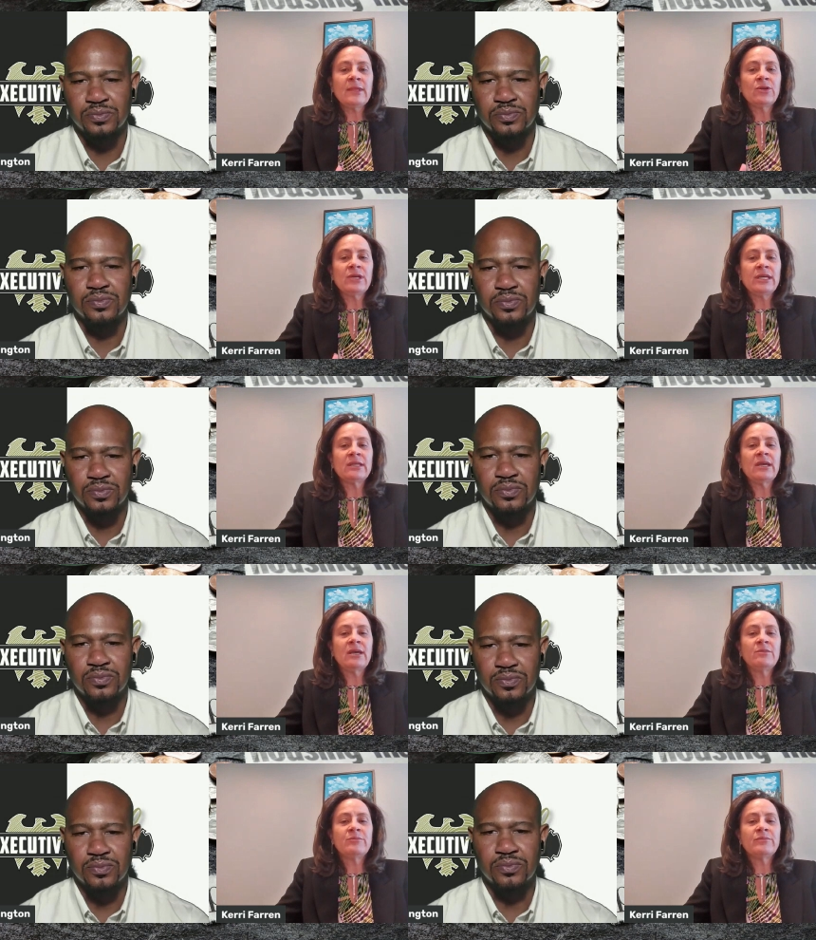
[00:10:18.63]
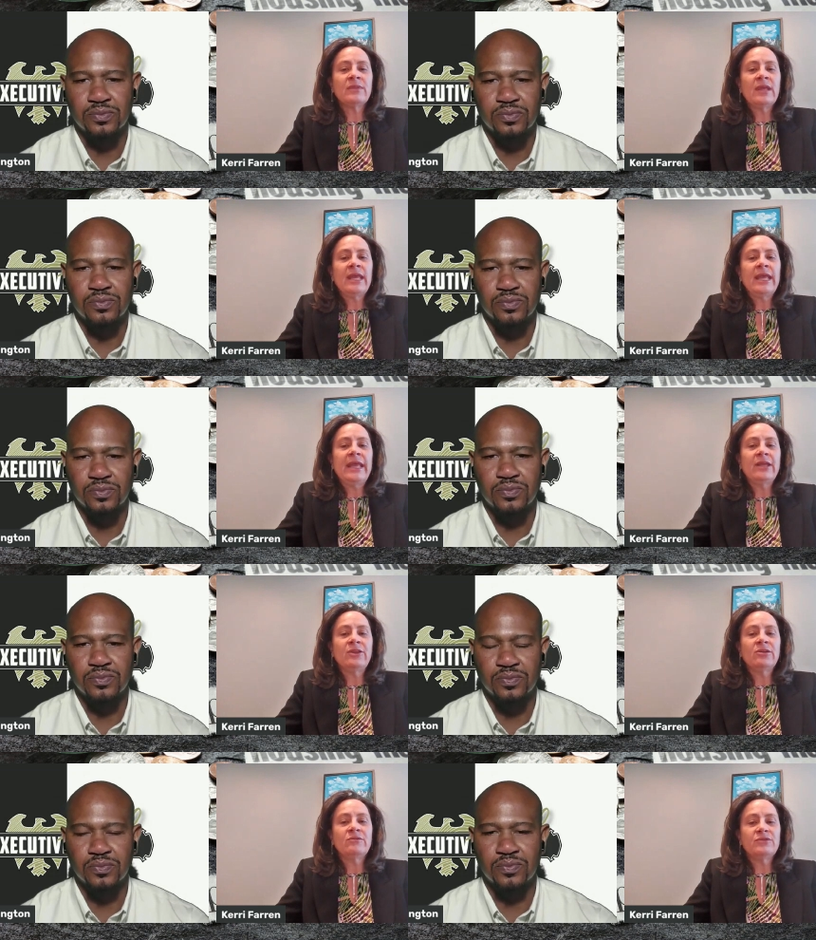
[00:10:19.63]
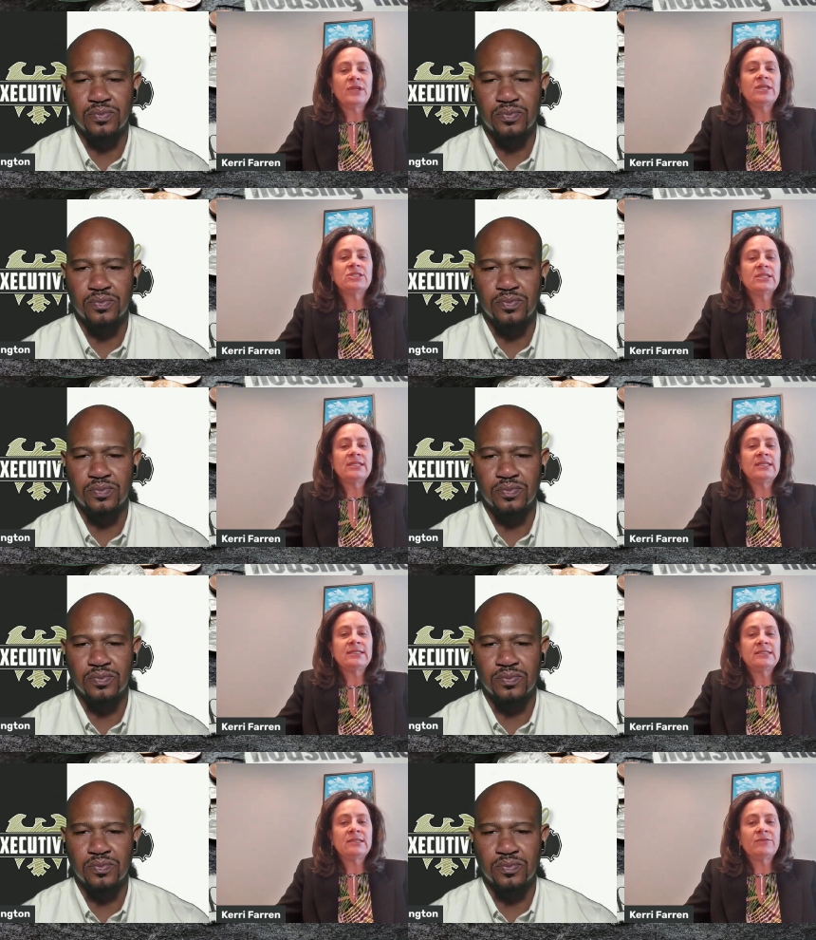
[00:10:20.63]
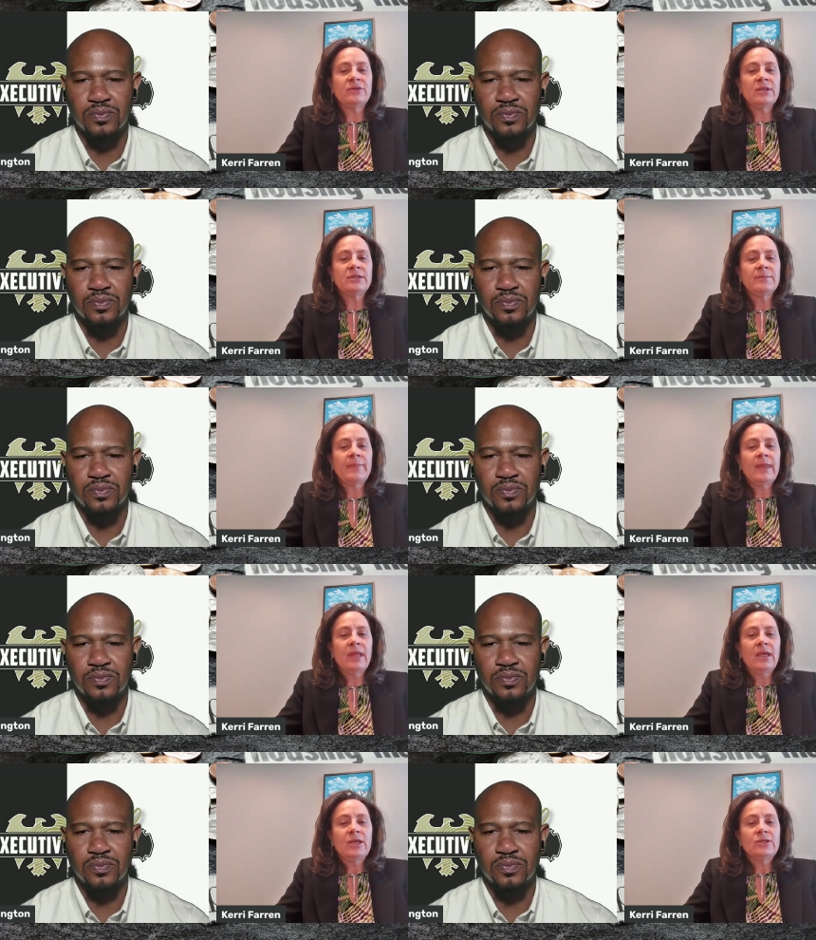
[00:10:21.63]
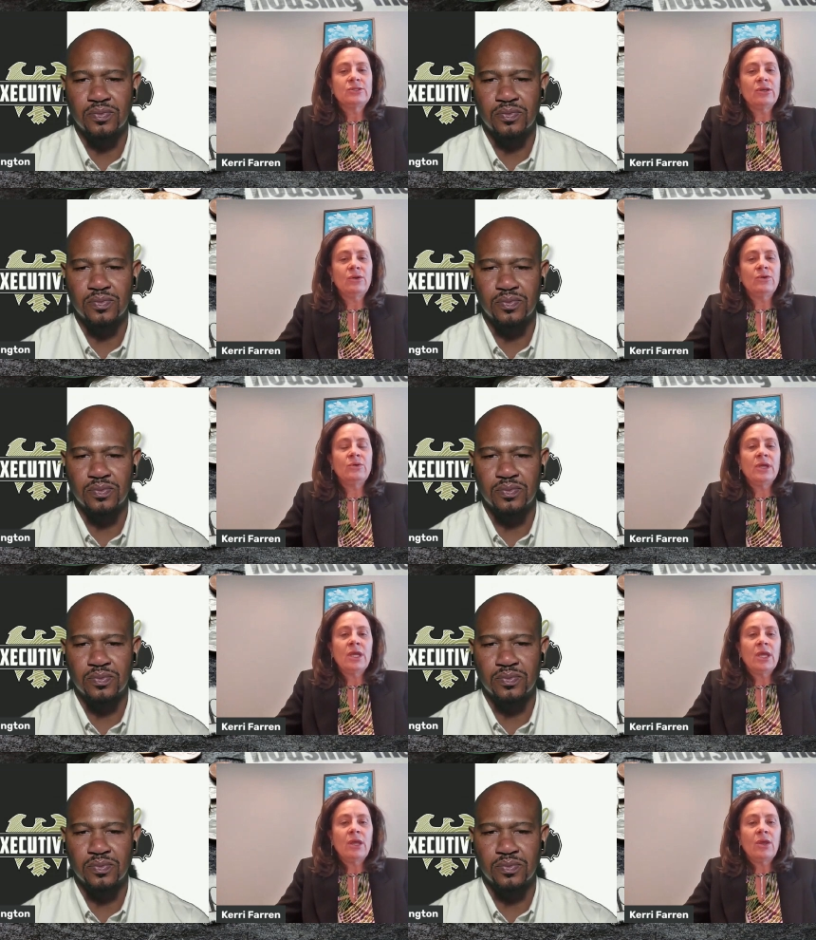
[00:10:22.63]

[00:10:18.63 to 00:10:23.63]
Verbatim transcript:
Speaker 1: your income and your inflation, it's different. So